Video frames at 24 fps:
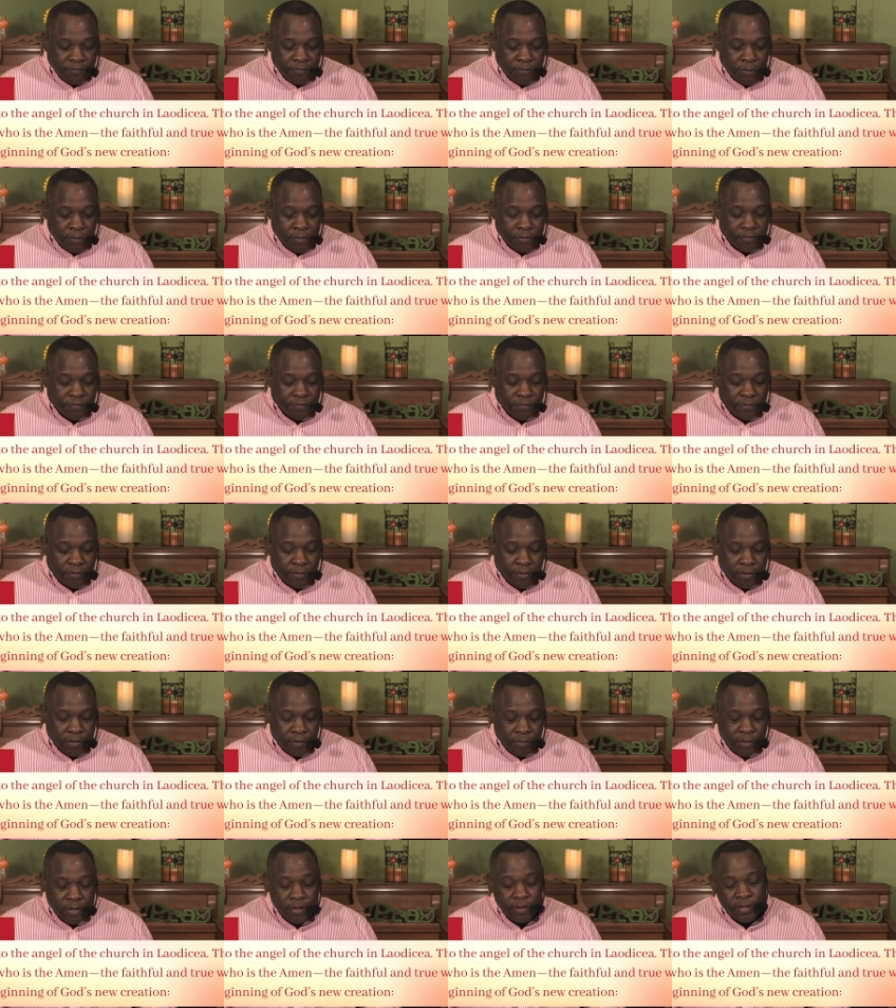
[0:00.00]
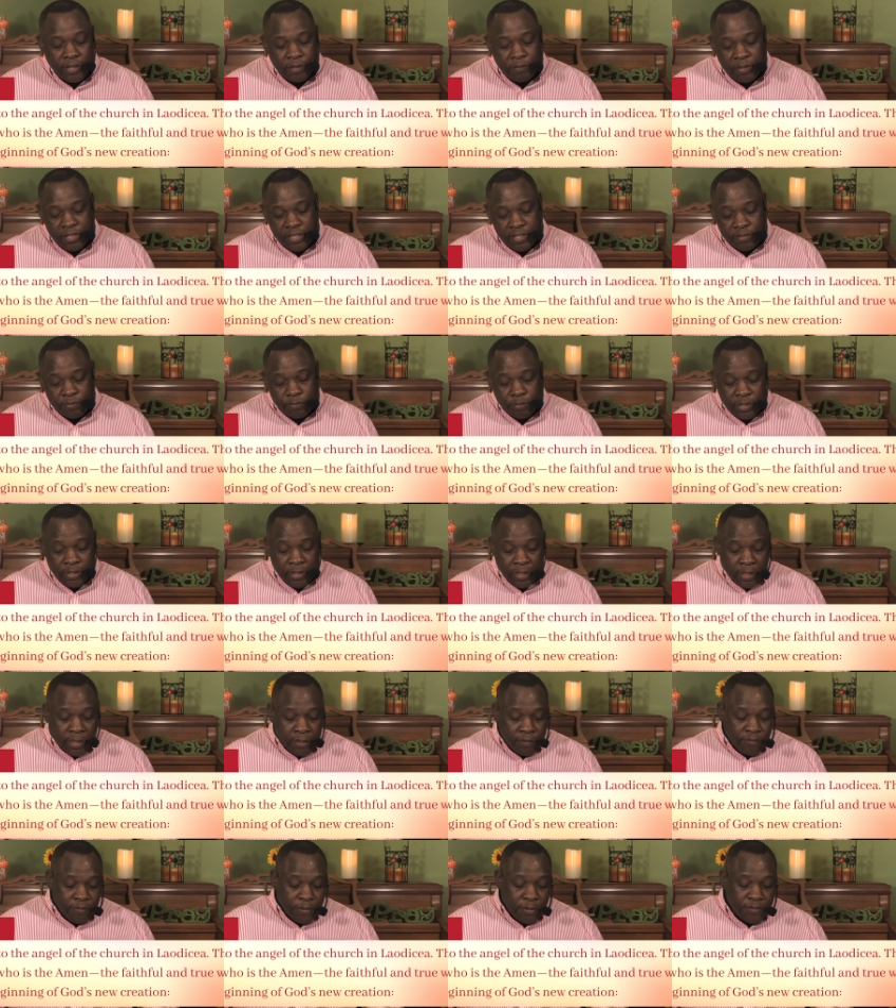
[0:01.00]
verse uh, well let me just read
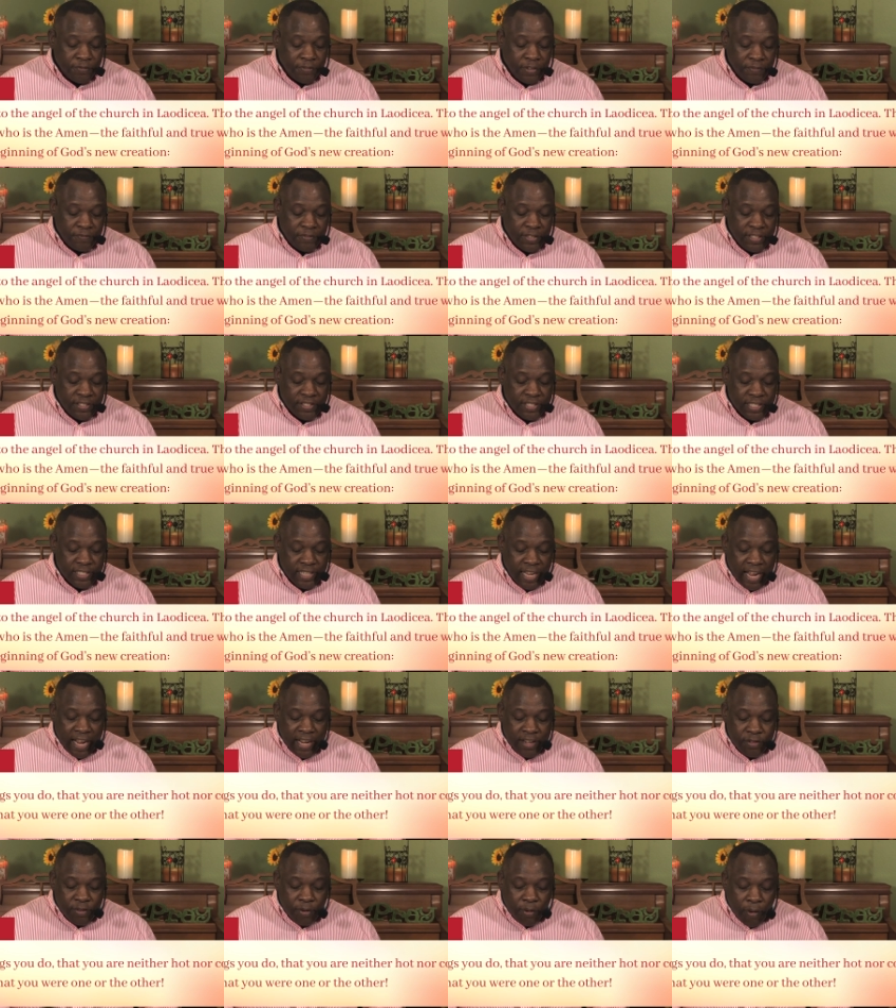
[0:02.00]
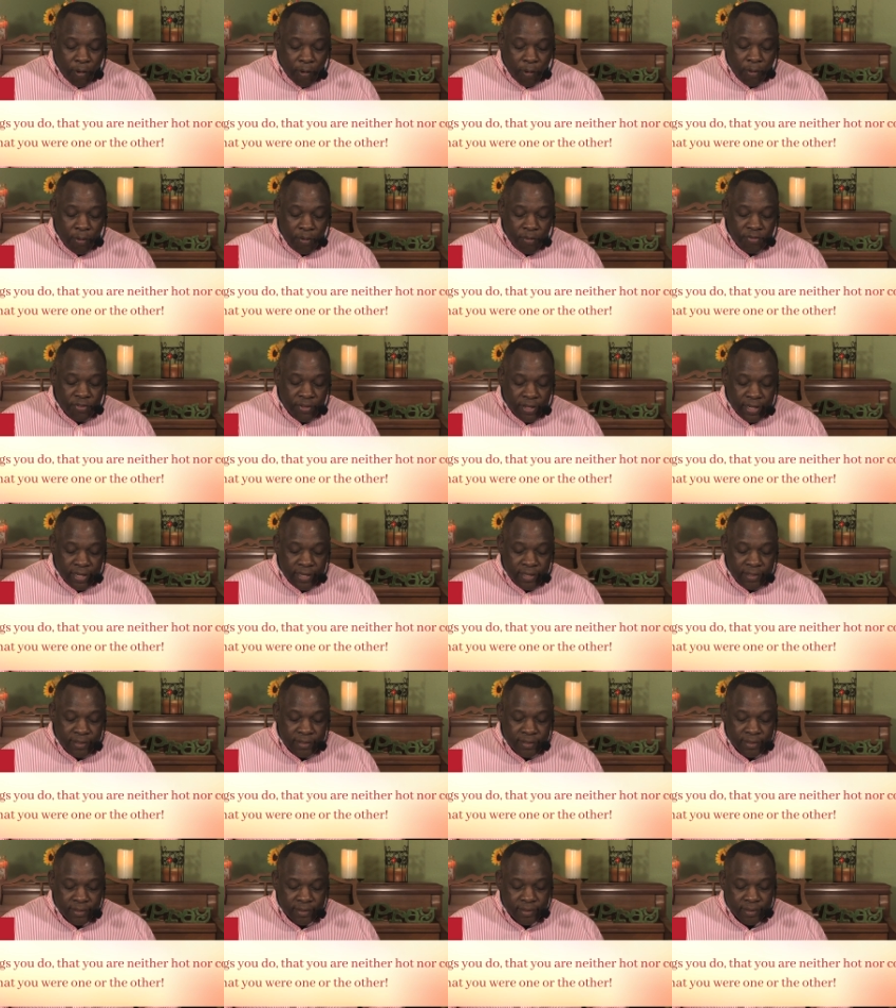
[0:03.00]
verse 15 says i know all
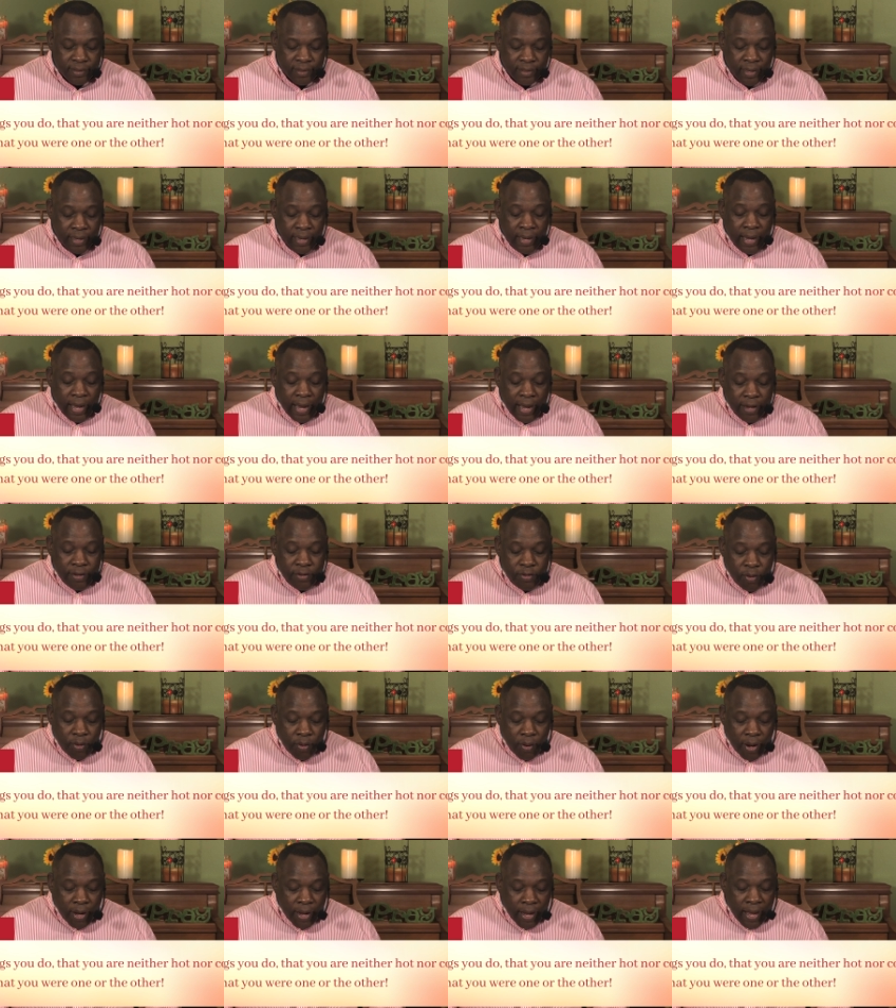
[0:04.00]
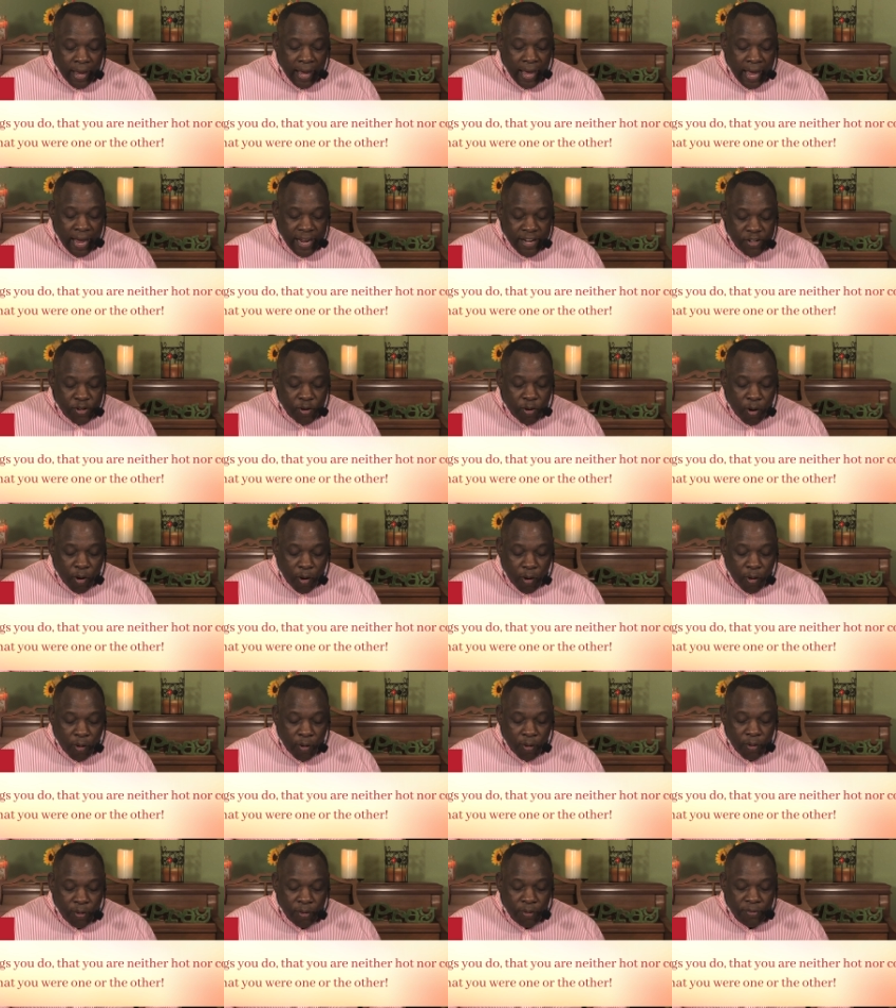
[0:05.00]
things i know i know
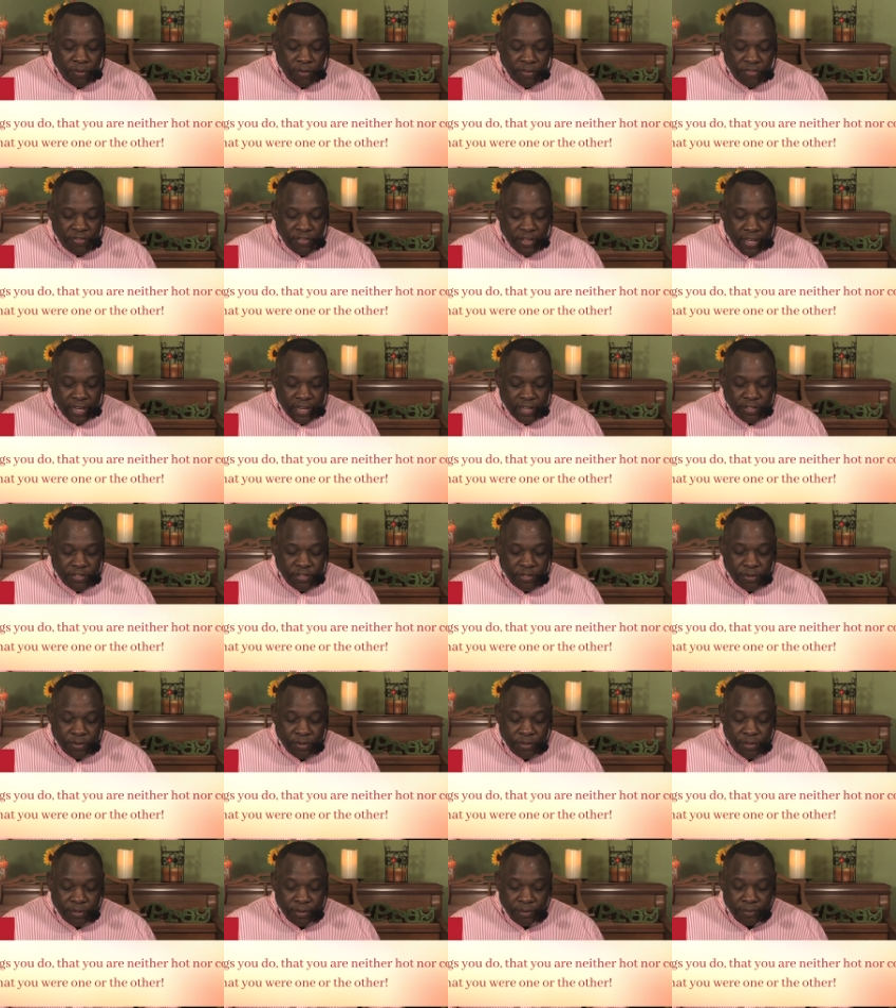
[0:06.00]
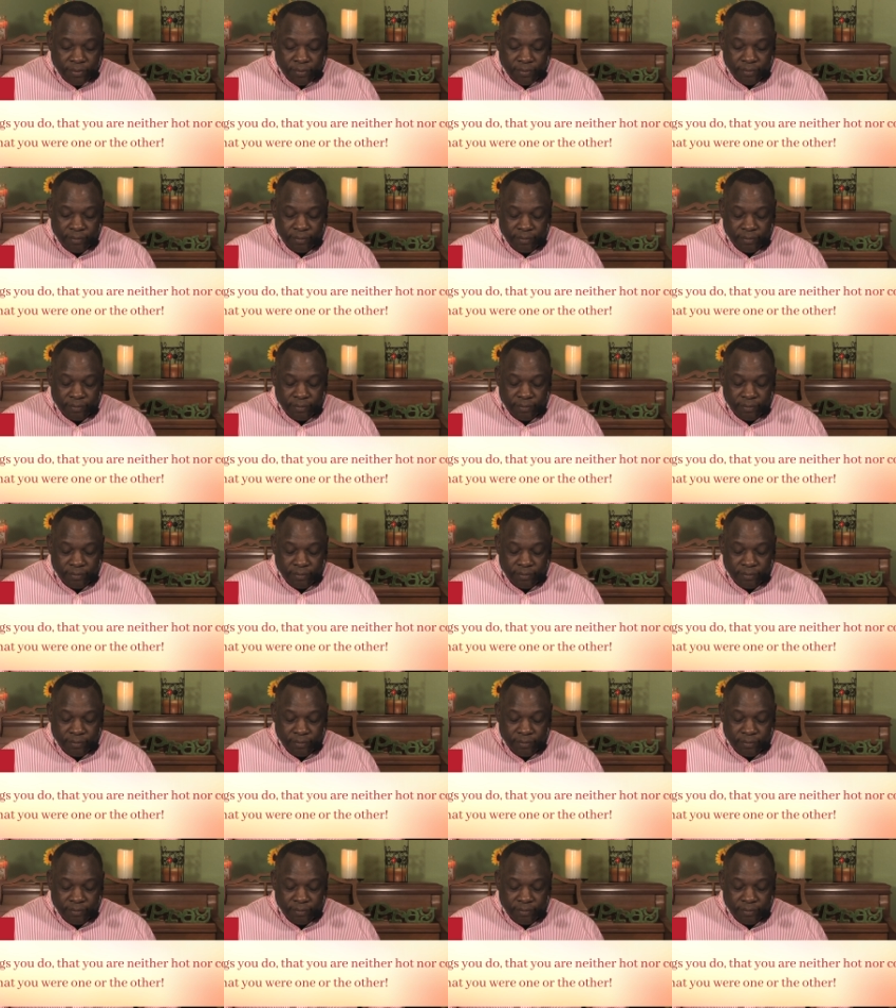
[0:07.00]
all the things you do